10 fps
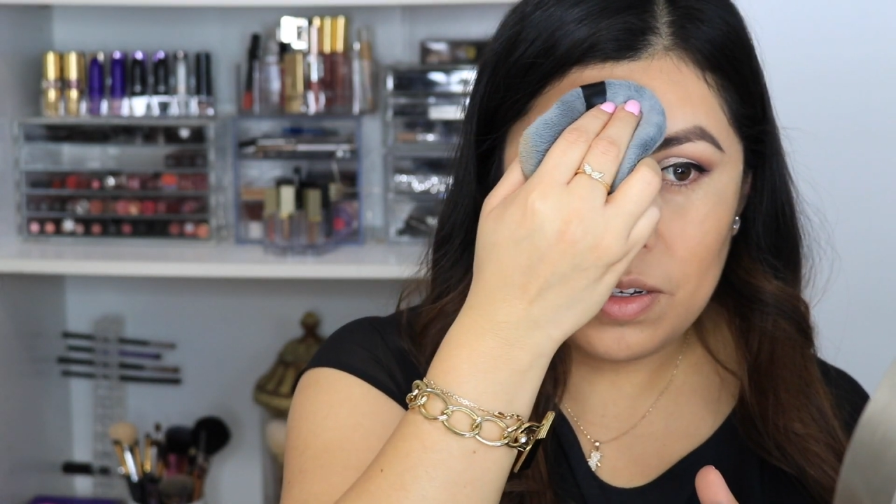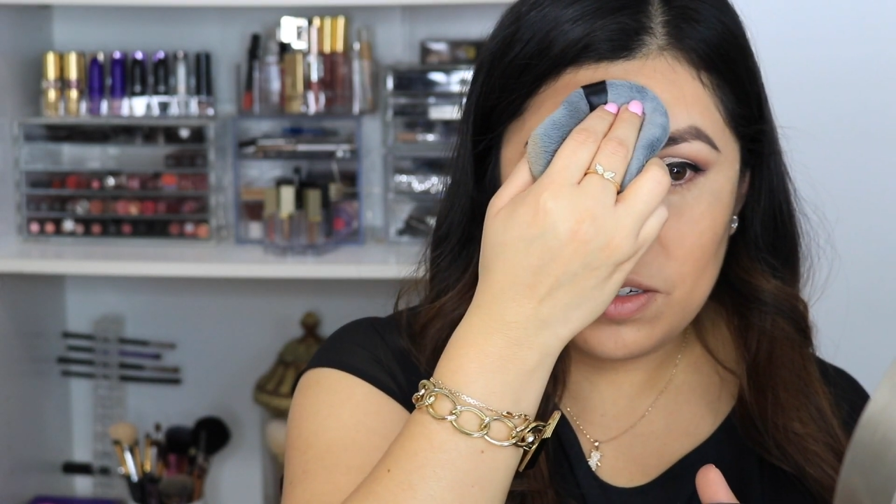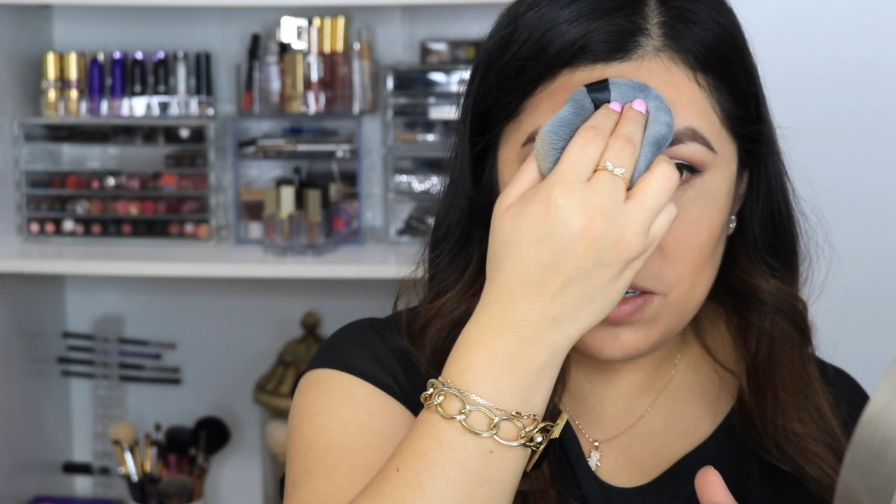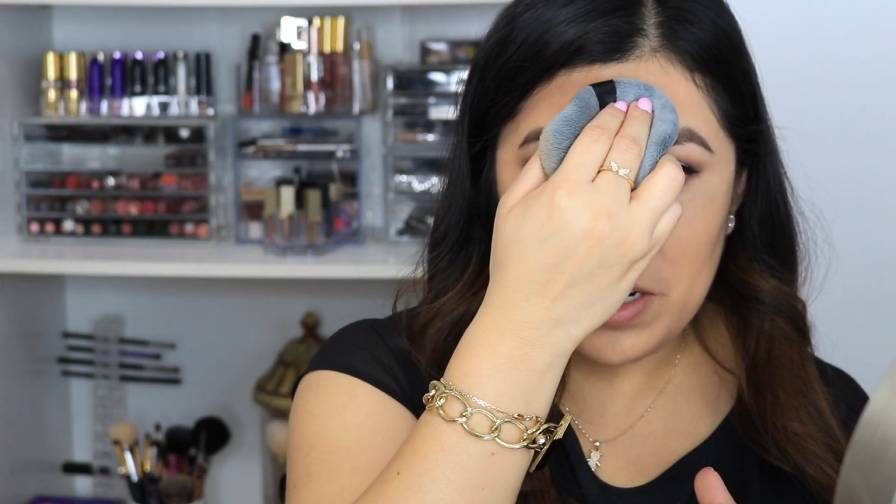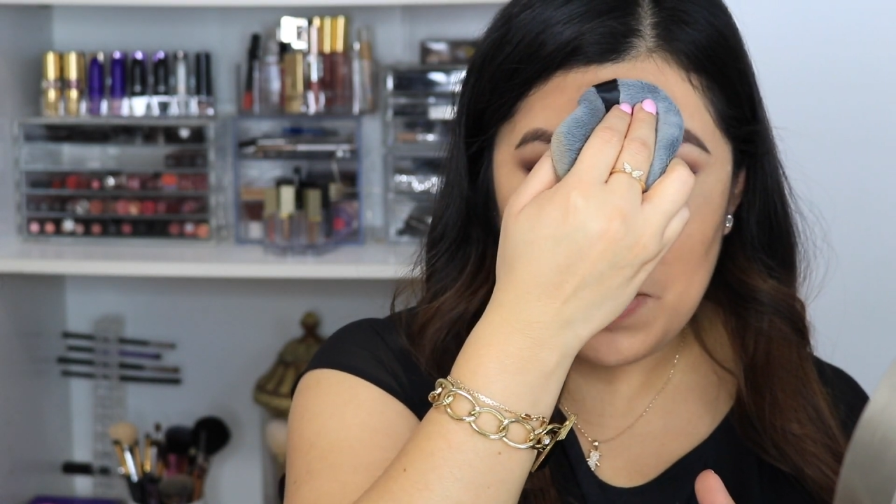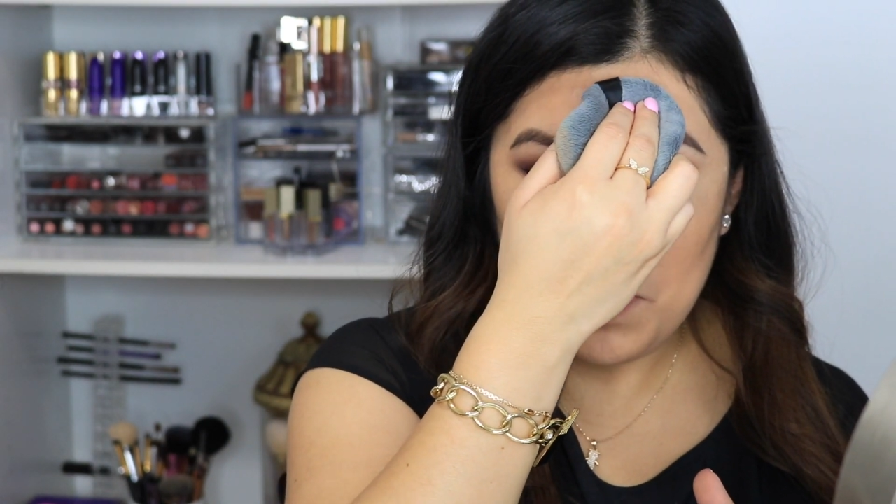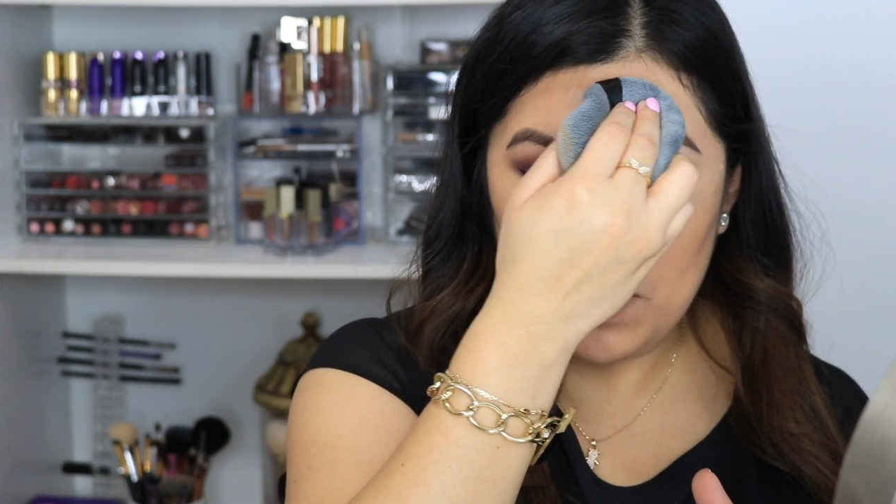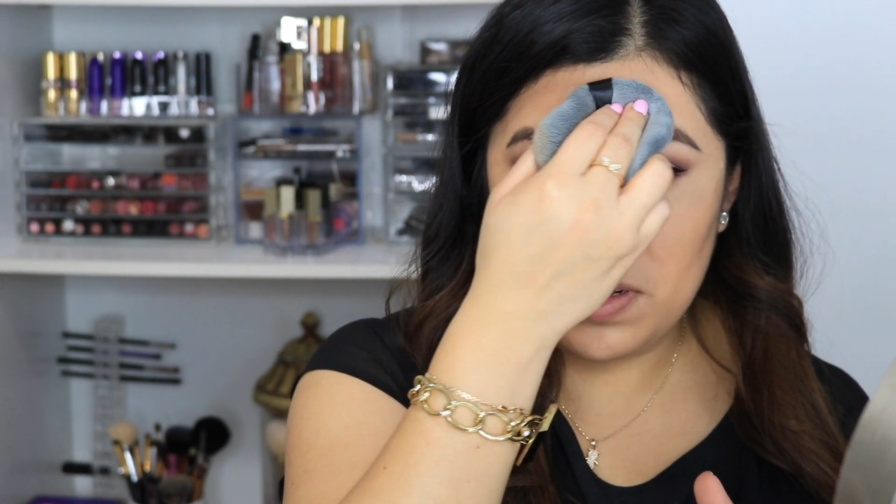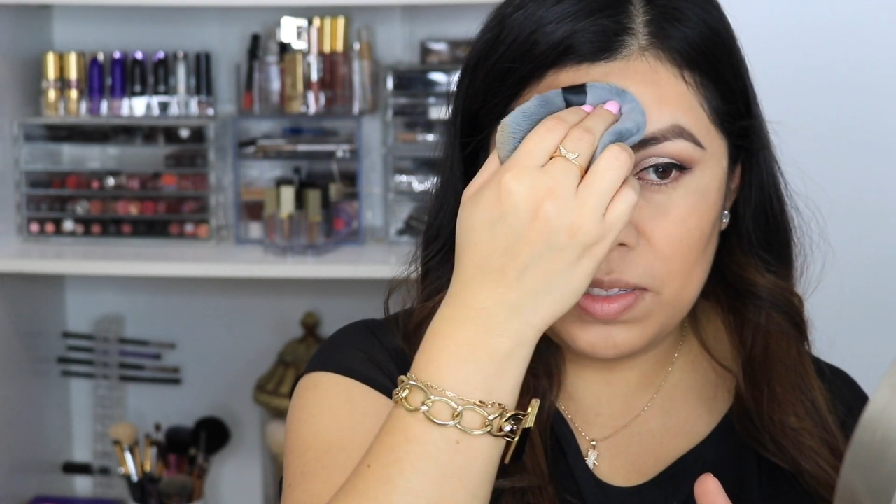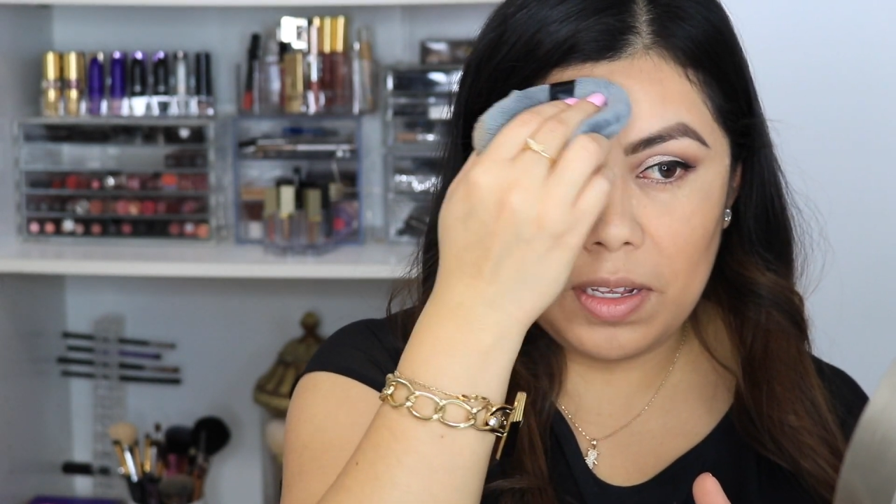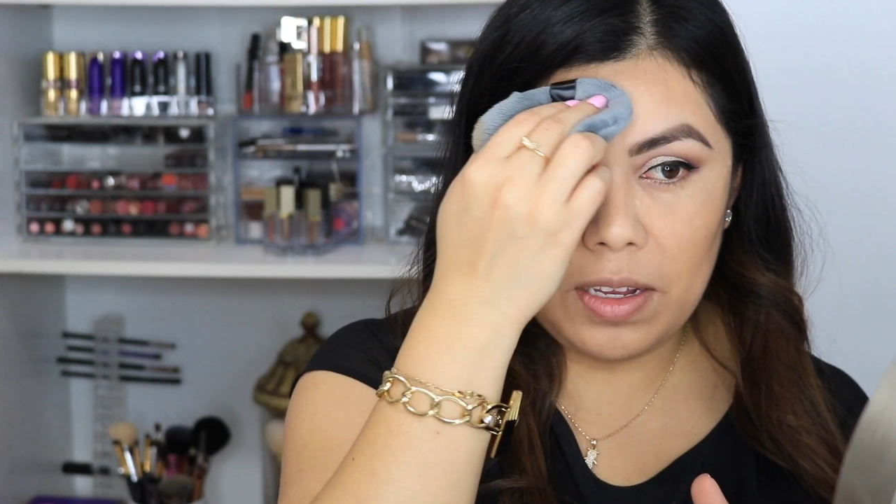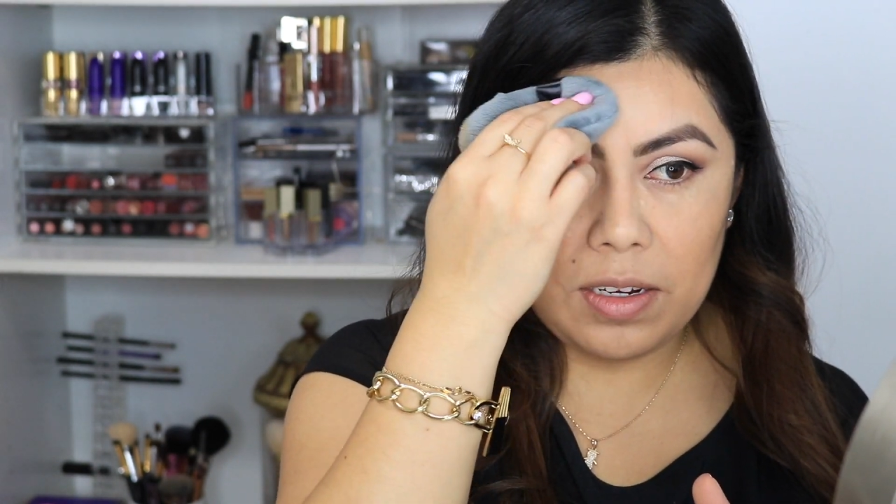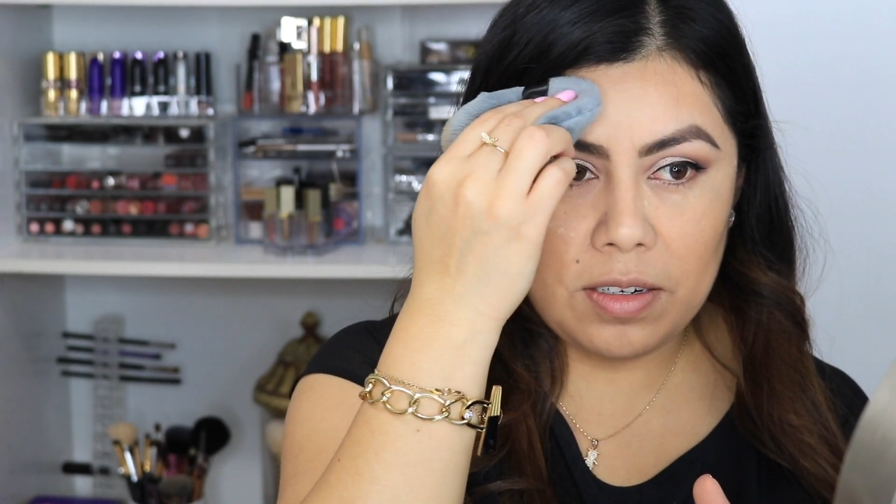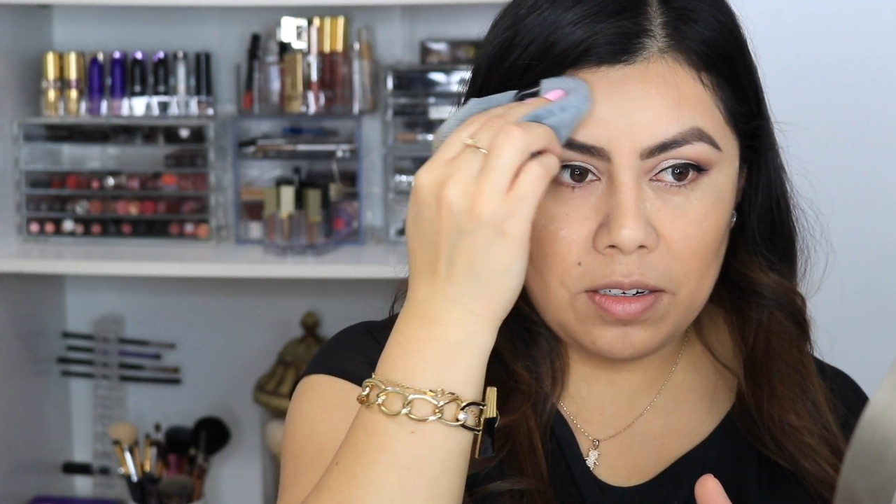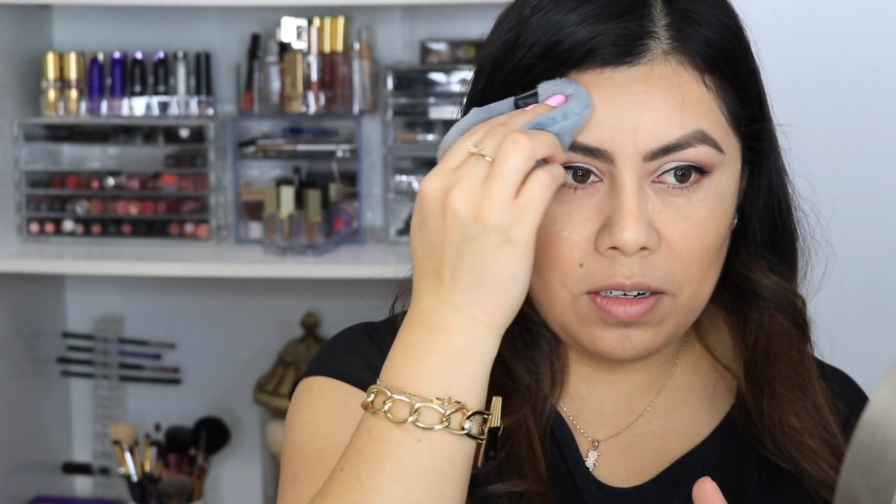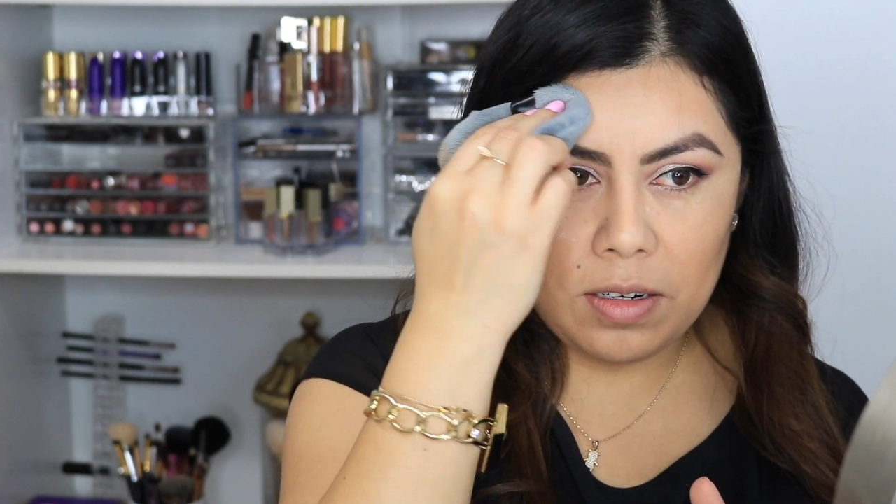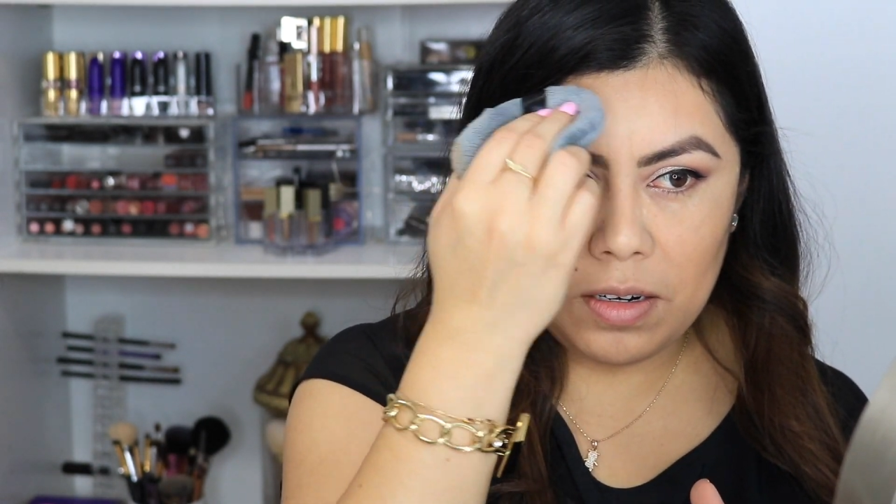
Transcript: shape you desire.